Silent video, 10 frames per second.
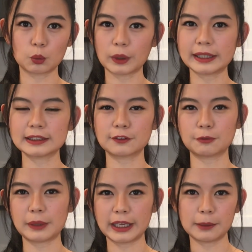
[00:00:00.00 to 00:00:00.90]
ways of
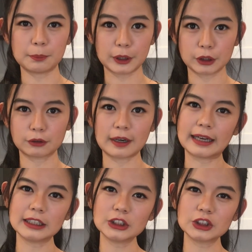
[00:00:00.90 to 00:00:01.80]
making pickled
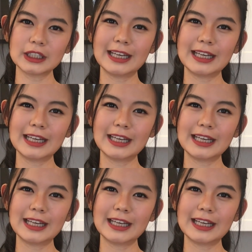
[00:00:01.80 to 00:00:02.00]
radish.